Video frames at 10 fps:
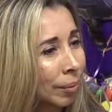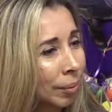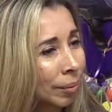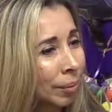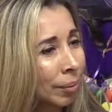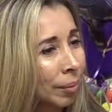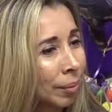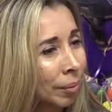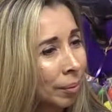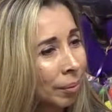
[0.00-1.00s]

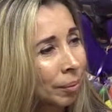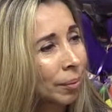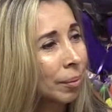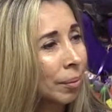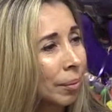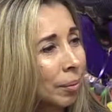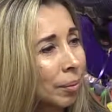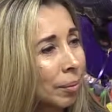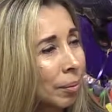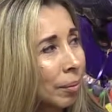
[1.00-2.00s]

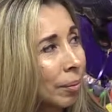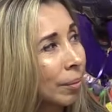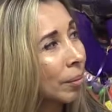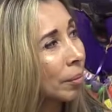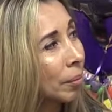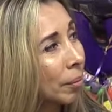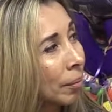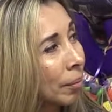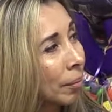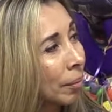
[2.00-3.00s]

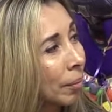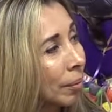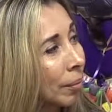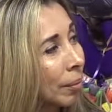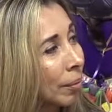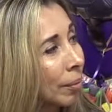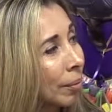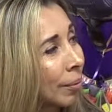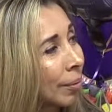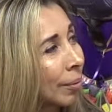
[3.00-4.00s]

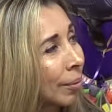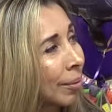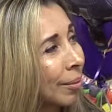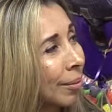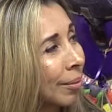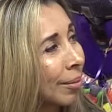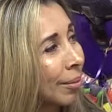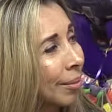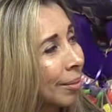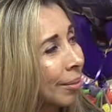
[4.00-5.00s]

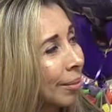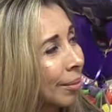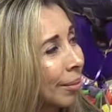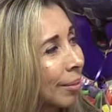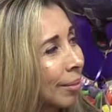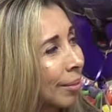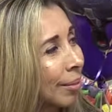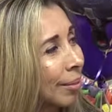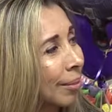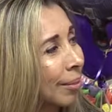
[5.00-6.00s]

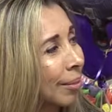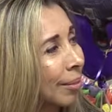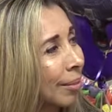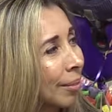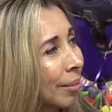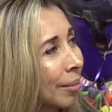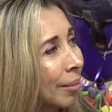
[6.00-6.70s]
(not speaking)